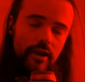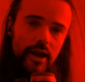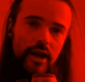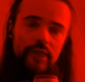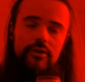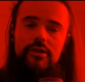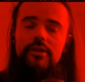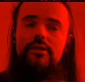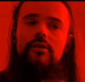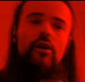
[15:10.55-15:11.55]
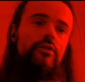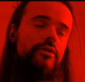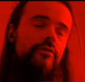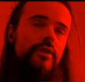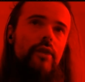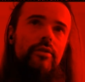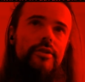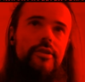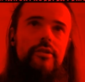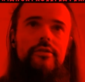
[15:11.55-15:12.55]
and this is also an area
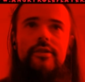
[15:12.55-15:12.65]
skill.